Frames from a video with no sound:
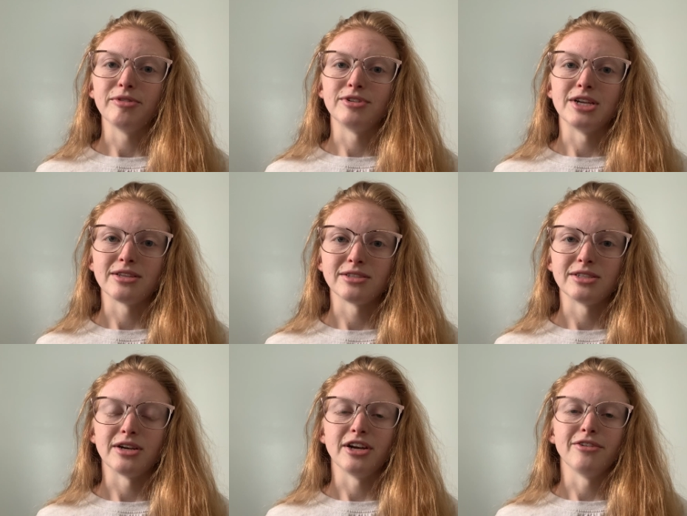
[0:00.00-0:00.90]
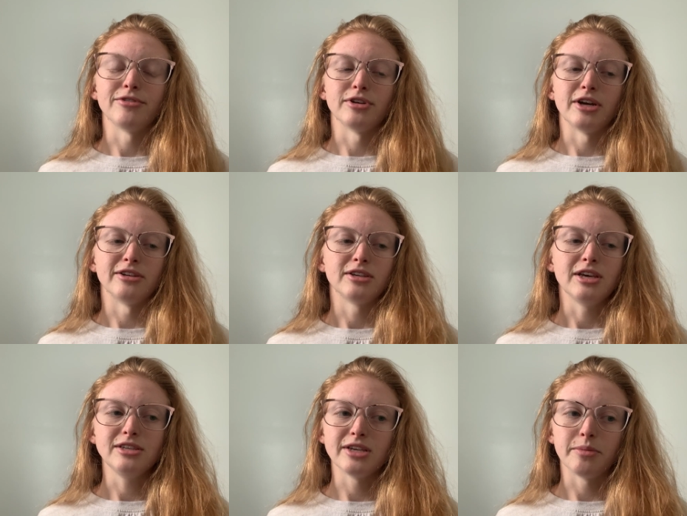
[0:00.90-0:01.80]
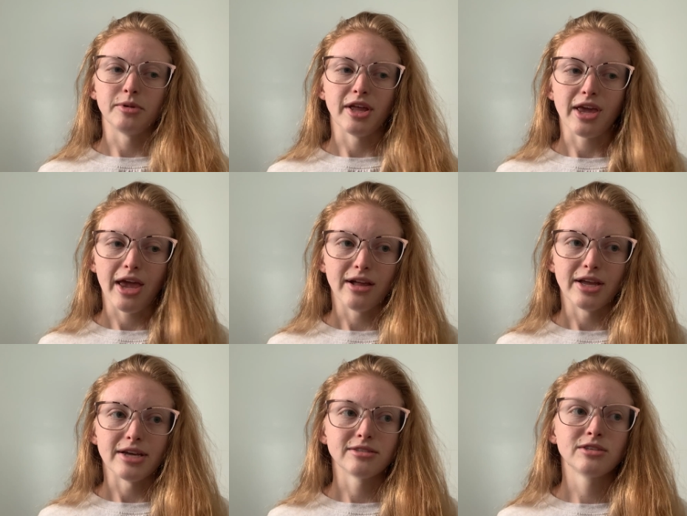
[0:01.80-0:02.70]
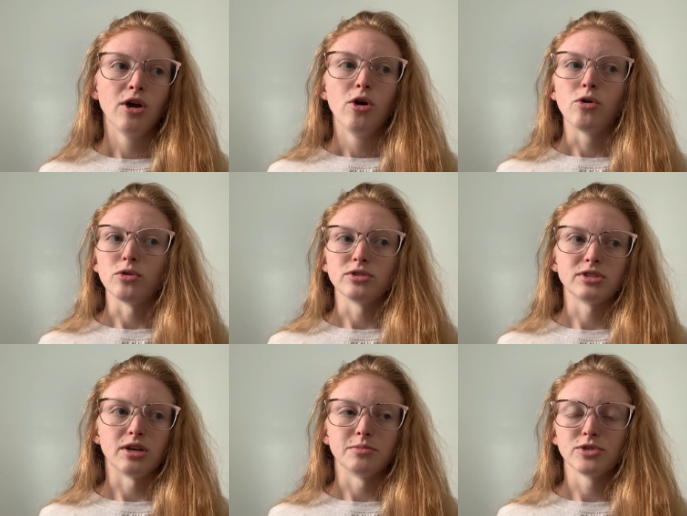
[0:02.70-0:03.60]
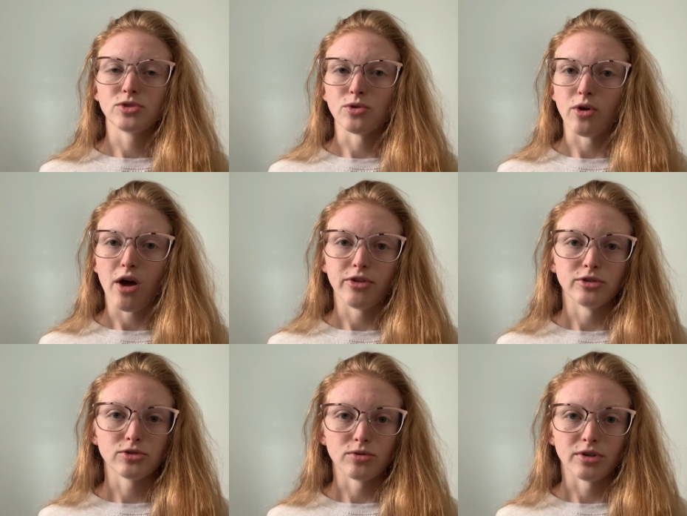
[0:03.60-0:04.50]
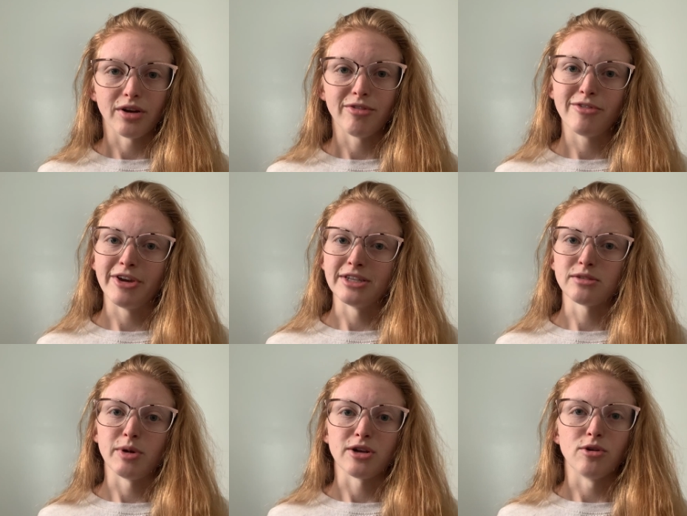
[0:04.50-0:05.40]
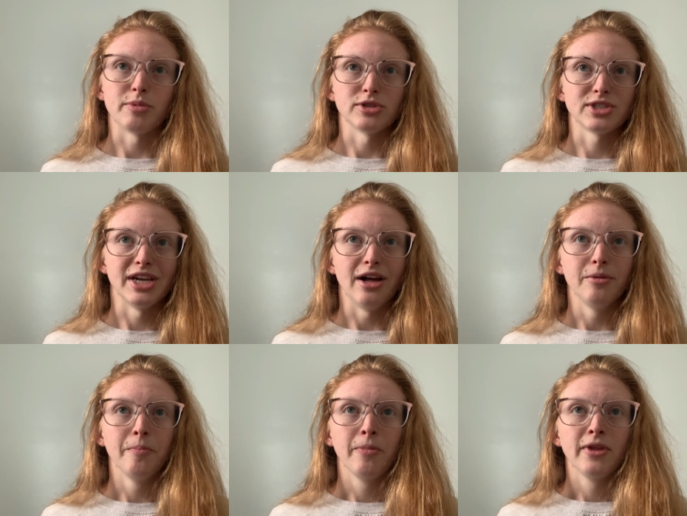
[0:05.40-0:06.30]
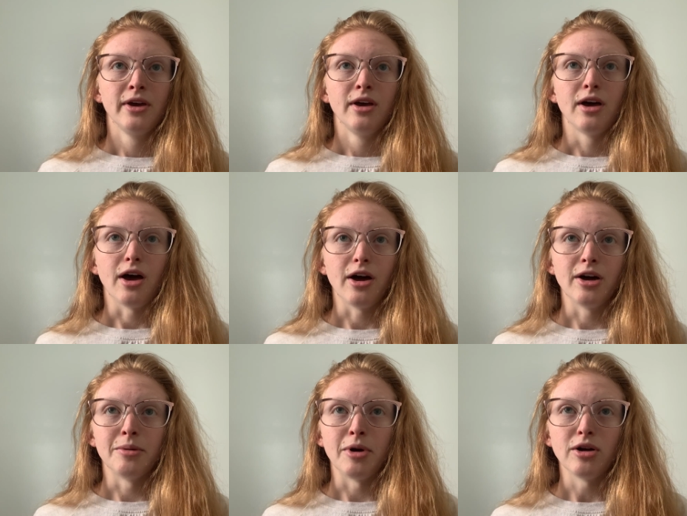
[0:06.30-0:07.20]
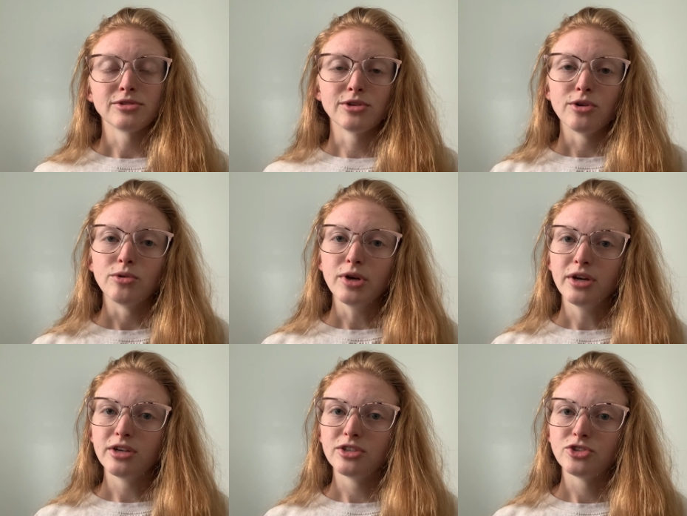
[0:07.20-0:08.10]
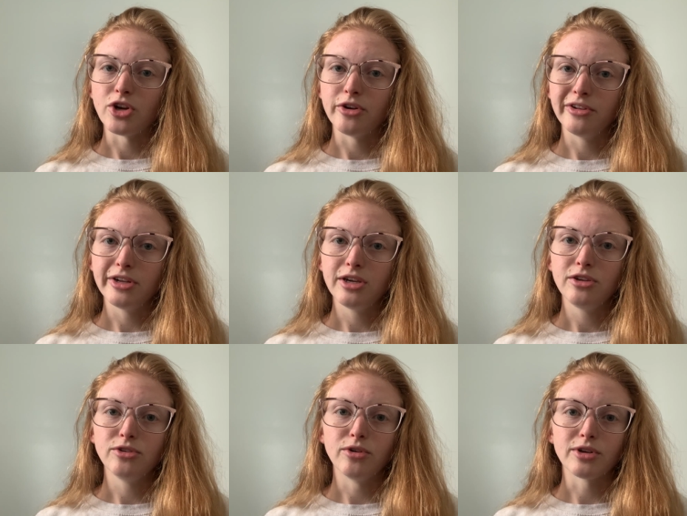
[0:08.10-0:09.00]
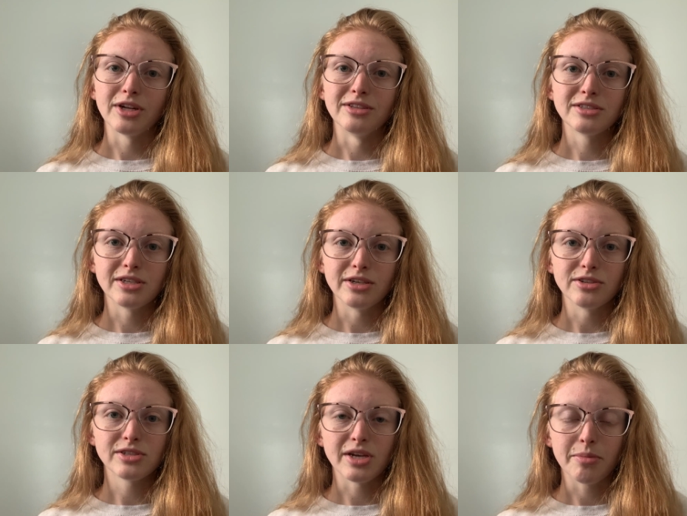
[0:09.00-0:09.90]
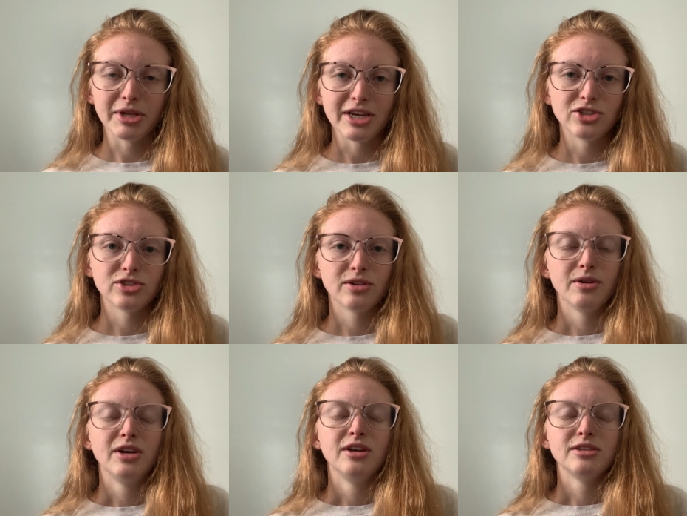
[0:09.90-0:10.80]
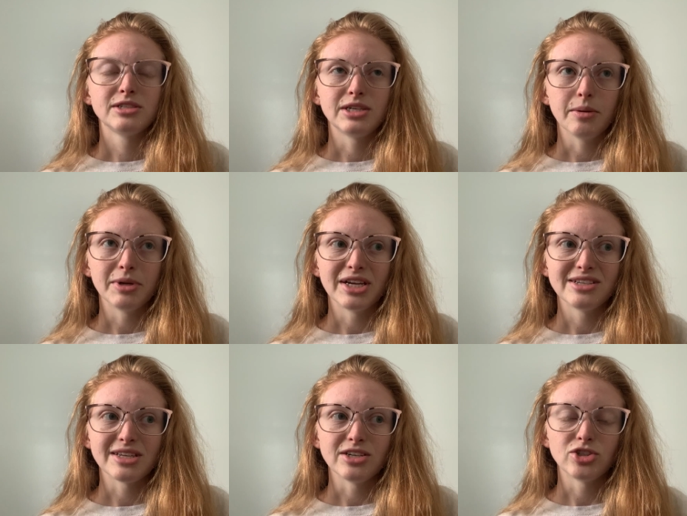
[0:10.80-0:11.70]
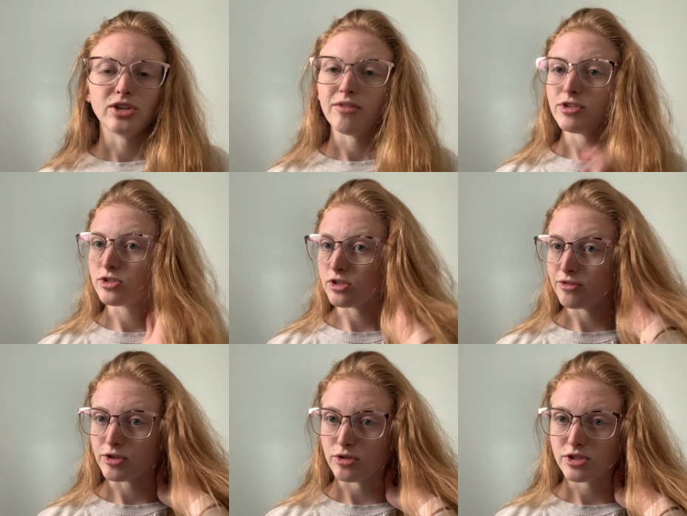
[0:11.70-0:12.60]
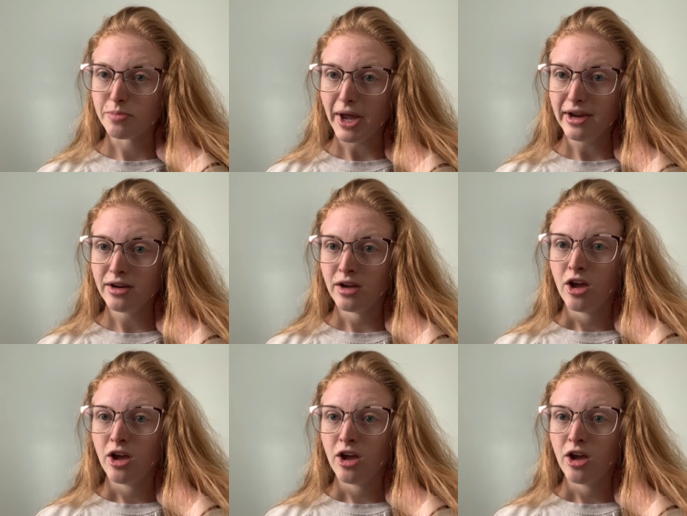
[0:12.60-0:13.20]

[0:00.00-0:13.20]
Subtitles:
if necessary, for an example like ALS or some other sort of advanced medical personnel. Also, generally you'll consider stabilization of the cervical spine